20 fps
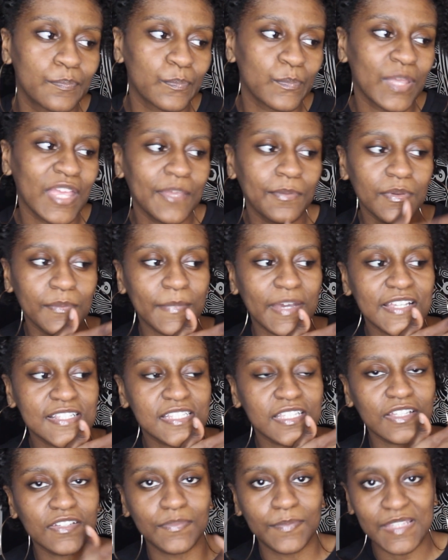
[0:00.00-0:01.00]
keeping
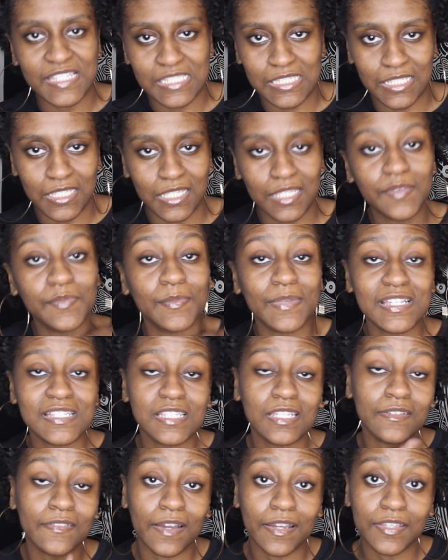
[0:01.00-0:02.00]
myself busy, keeping
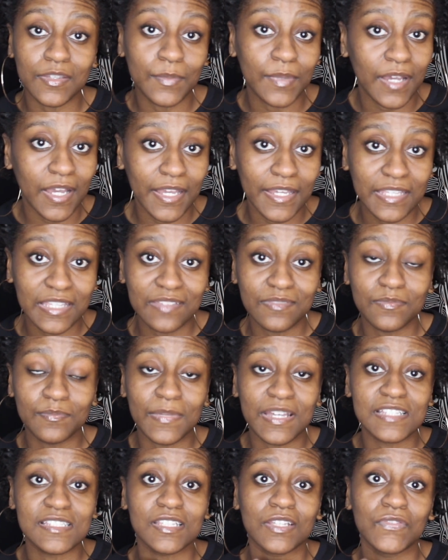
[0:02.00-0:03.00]
myself occupied, keeping
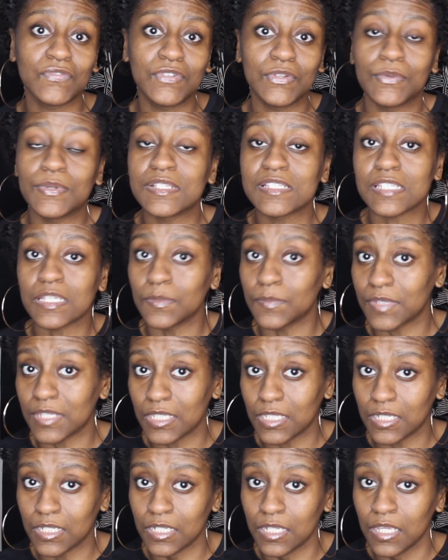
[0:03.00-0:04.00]
myself doing
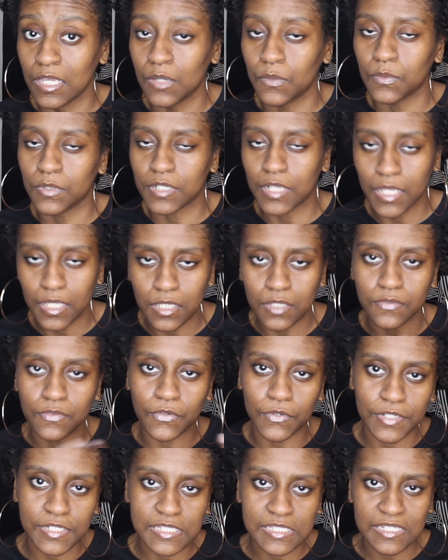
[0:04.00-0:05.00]
something. Well, not, of
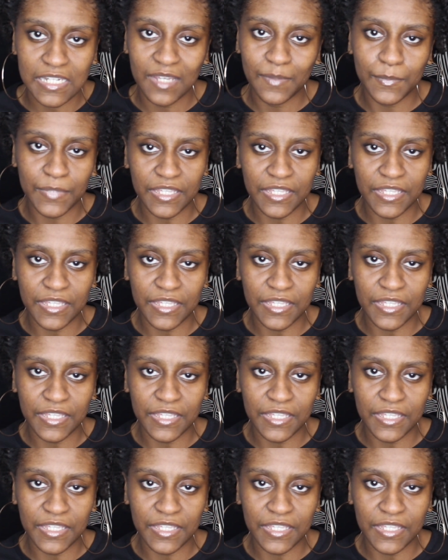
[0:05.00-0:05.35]
course, not